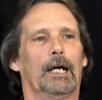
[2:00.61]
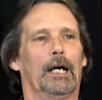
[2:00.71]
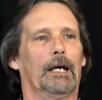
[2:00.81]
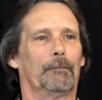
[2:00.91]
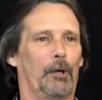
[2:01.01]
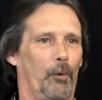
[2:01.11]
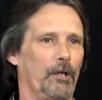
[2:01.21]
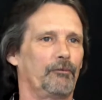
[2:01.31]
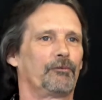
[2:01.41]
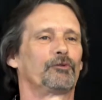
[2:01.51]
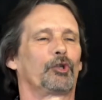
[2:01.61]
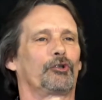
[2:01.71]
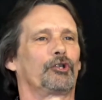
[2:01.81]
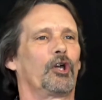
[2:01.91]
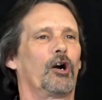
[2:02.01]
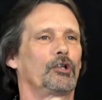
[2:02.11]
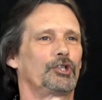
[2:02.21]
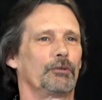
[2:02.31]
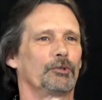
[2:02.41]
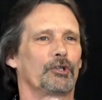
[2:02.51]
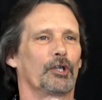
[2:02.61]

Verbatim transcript: My wife took the dog. She was